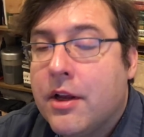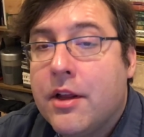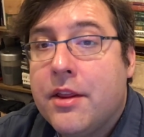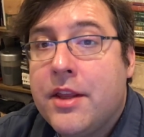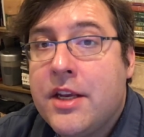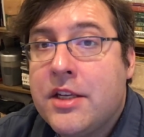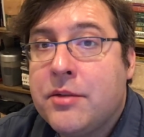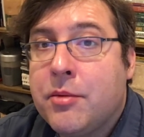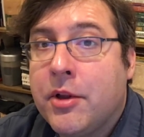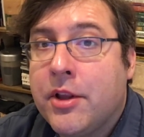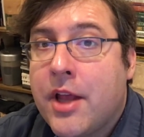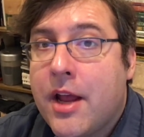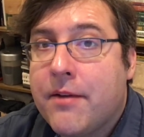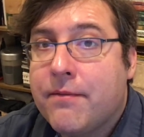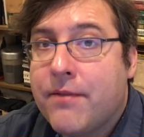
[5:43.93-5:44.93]
"These will
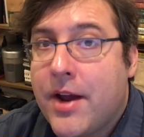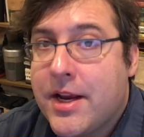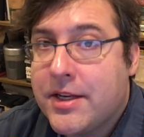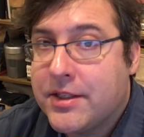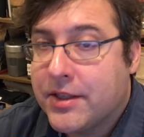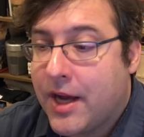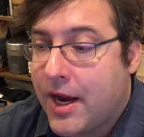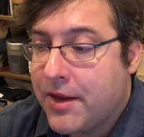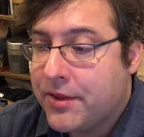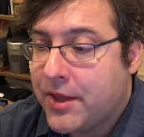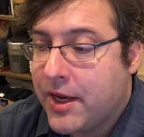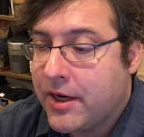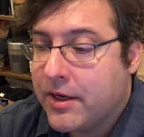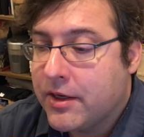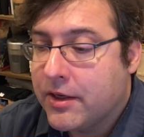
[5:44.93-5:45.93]
not fight, I
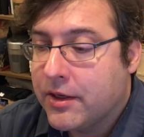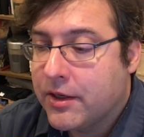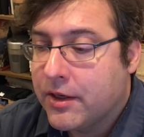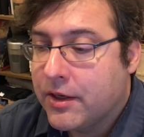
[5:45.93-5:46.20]
think."